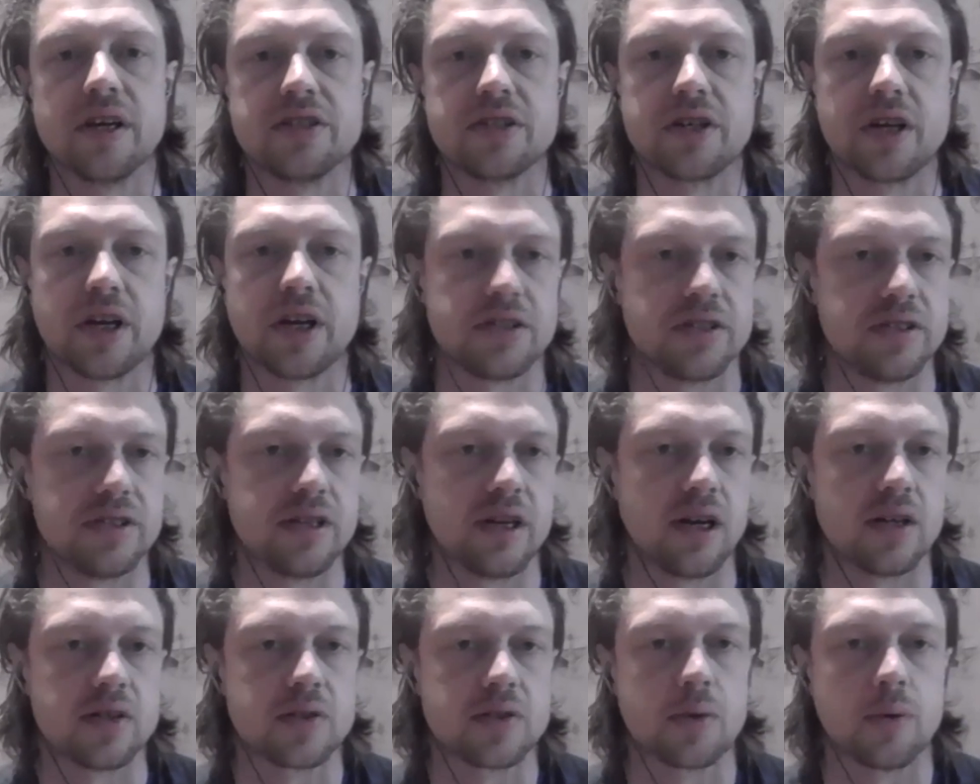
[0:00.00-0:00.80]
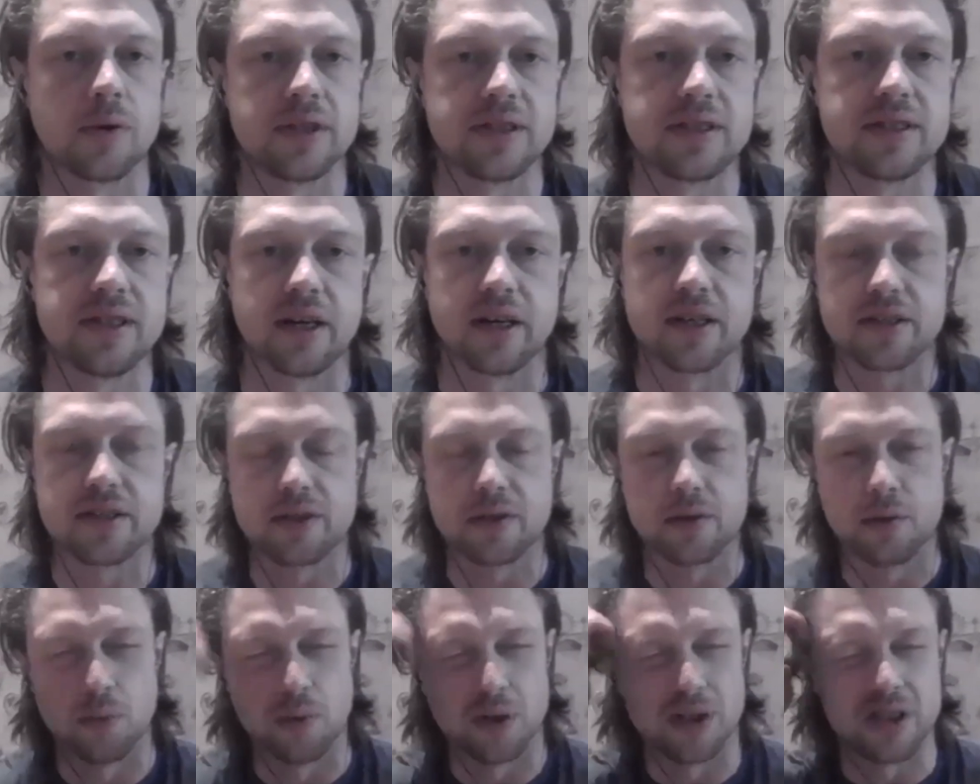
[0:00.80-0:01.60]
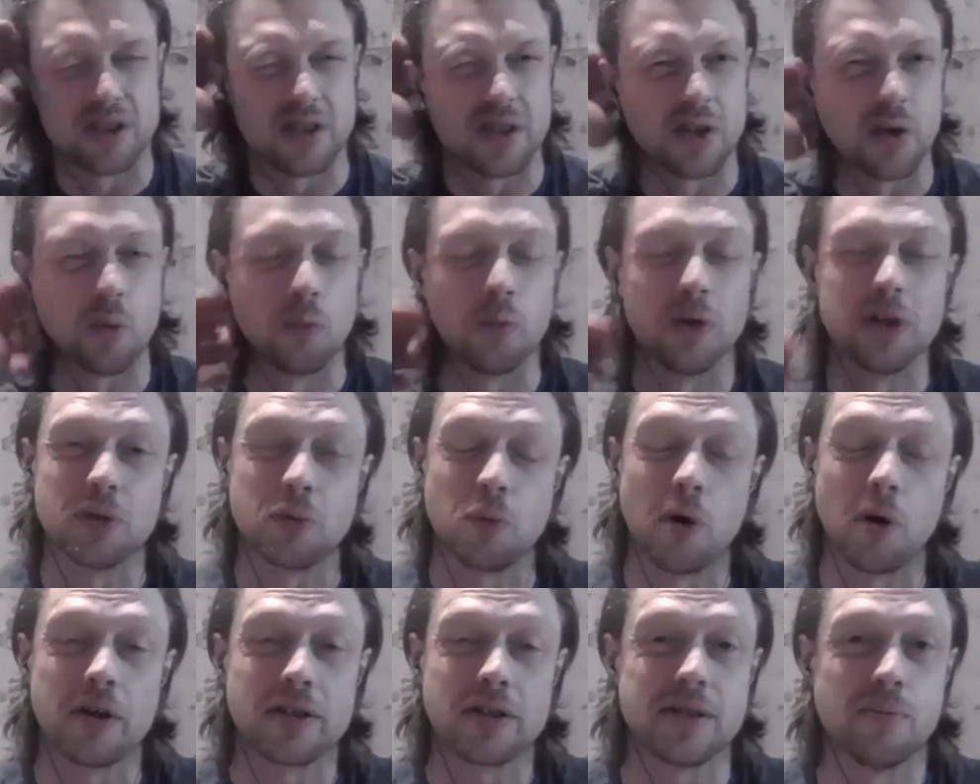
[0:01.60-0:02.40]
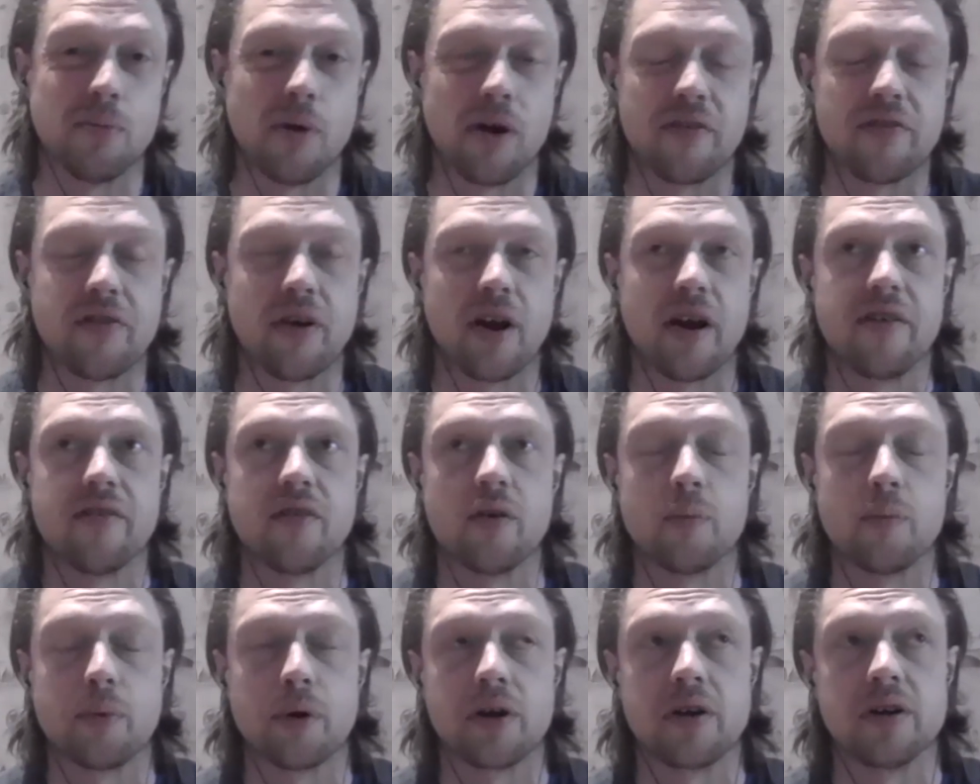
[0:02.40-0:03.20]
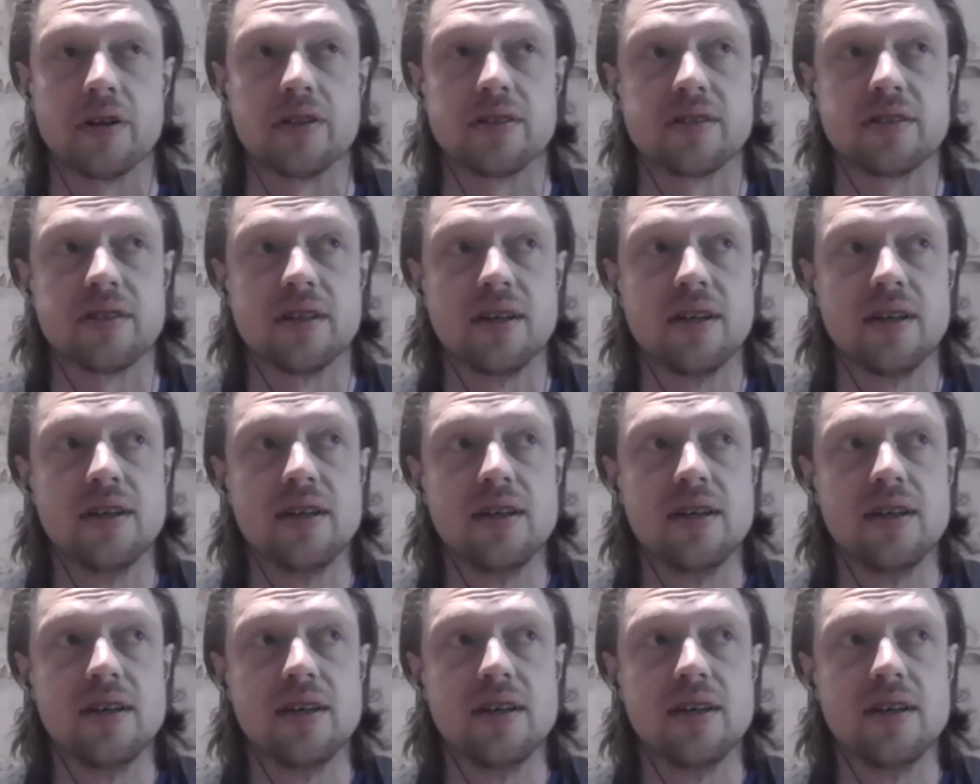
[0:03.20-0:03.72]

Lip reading: education until I was 26, which worked in my favor because